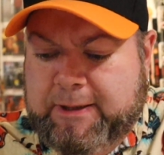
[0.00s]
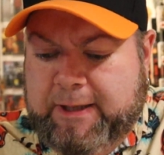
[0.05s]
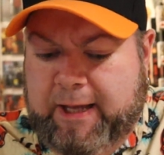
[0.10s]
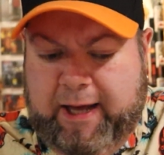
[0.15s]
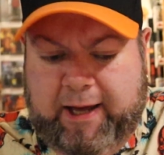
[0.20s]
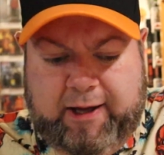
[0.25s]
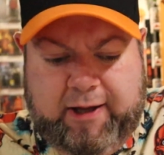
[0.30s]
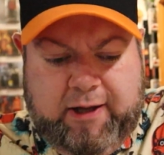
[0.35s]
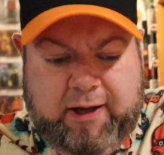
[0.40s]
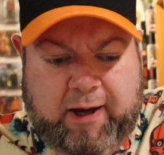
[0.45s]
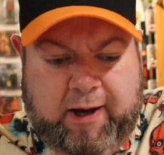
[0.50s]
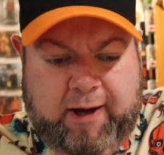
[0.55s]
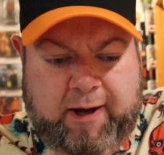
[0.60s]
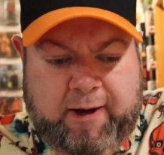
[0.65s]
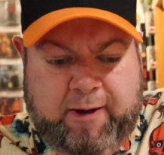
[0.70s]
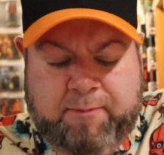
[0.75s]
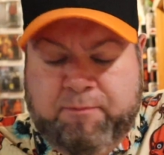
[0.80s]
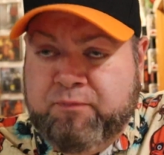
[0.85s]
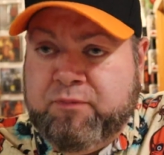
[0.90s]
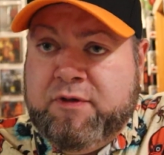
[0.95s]
yeah.
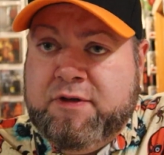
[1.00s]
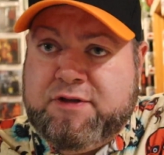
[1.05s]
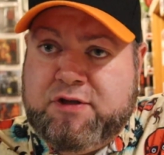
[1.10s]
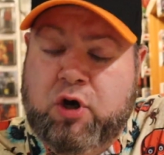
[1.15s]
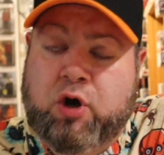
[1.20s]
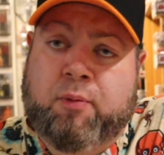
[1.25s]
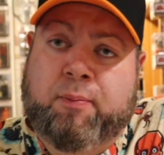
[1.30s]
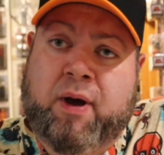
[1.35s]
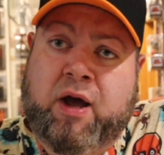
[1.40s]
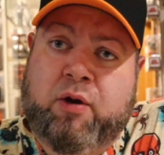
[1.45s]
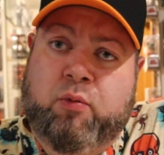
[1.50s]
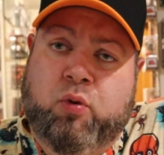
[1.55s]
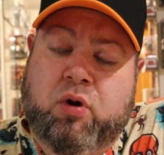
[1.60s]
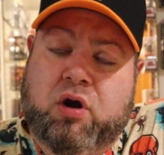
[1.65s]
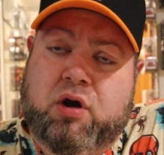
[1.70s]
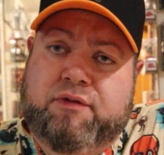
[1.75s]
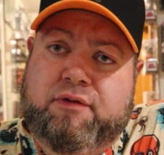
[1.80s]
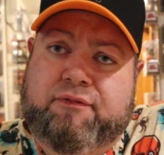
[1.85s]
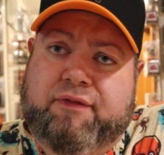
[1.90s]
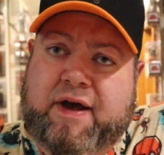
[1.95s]
Um, so my
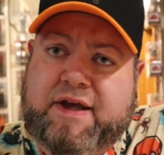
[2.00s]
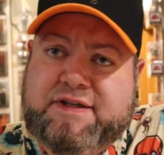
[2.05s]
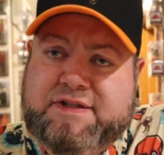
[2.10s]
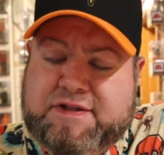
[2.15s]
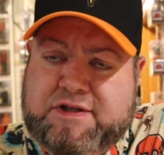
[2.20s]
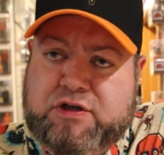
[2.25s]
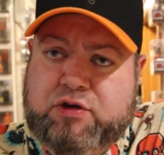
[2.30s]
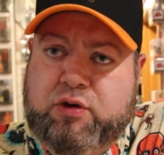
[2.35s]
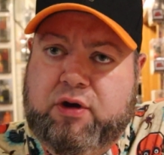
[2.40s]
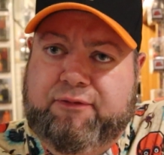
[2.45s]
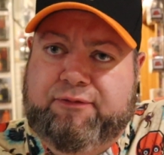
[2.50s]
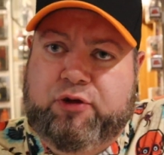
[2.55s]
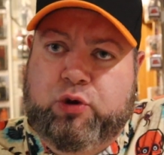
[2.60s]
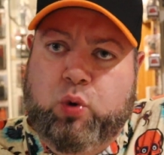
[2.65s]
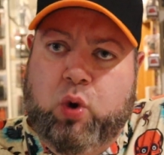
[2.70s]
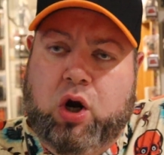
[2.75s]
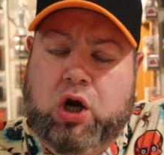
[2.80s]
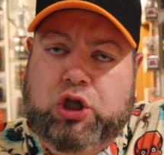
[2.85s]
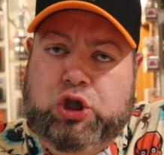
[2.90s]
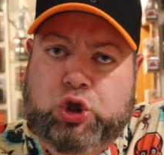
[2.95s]
word of advice to you, if
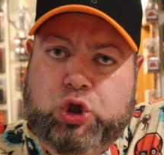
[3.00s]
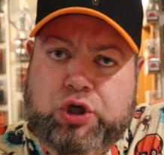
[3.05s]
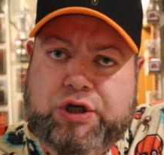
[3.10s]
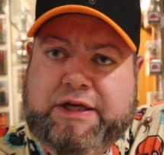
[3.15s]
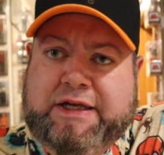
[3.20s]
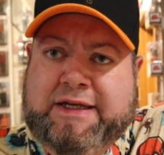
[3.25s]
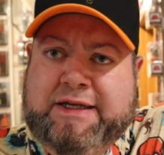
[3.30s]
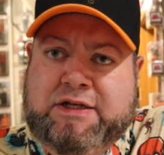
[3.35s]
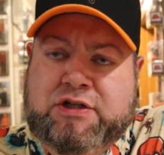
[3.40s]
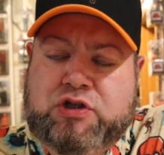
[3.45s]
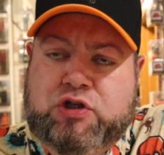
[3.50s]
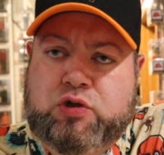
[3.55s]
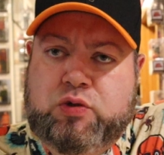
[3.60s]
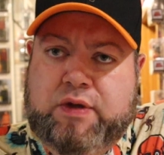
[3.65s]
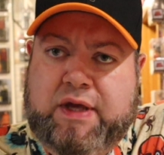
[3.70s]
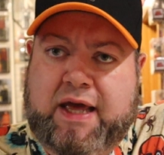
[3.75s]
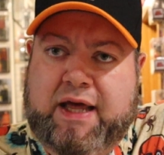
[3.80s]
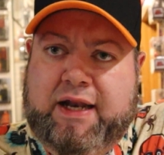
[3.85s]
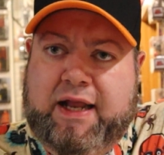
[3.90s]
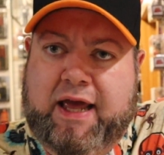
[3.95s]
you are looking to
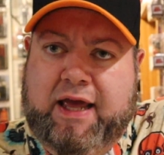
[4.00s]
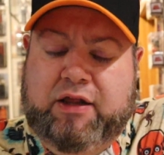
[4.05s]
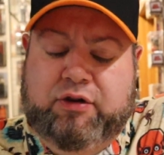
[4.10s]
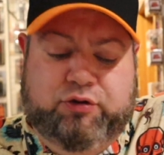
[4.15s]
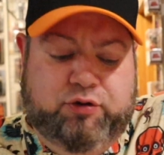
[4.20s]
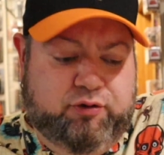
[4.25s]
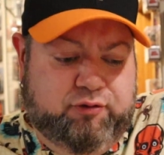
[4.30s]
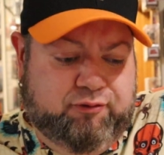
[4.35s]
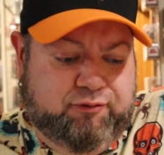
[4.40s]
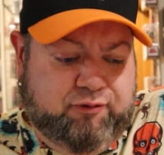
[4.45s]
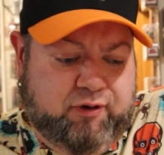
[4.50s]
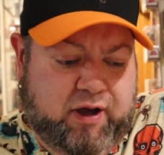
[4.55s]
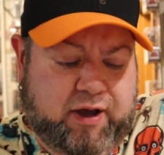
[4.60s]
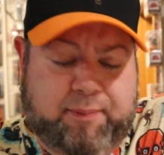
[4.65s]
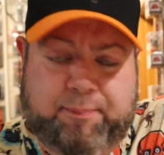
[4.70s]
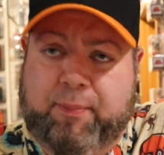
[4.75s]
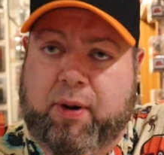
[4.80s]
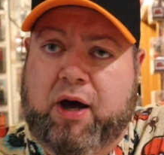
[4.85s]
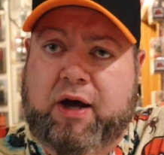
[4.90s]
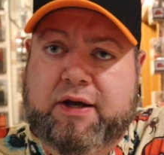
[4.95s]
get a Loot
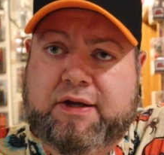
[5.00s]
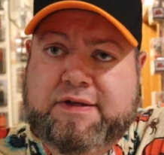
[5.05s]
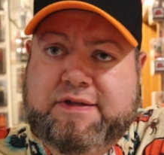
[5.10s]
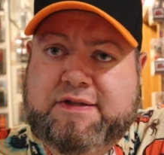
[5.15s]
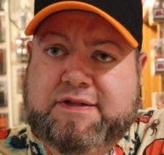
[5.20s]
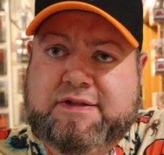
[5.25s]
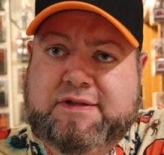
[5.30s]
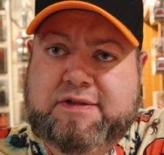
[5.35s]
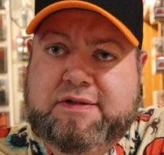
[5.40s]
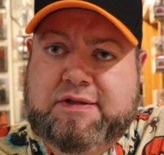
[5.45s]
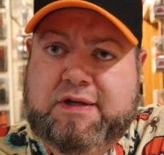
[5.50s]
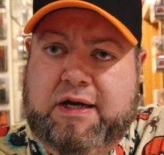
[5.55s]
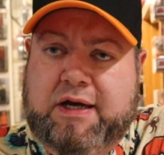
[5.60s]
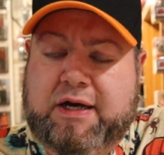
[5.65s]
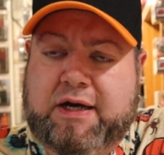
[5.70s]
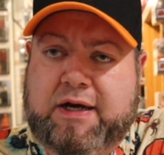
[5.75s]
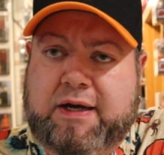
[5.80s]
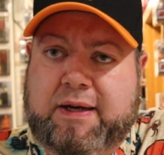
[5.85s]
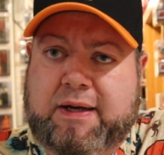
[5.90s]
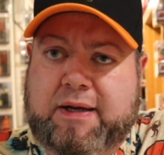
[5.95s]
Fright box,
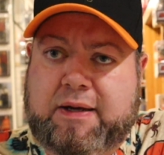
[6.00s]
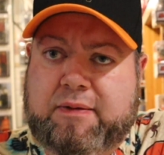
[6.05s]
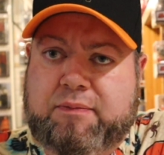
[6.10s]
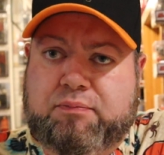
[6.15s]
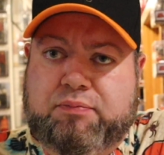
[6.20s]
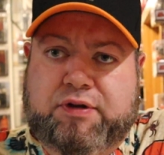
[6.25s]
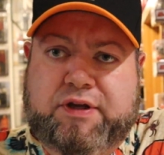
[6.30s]
uh,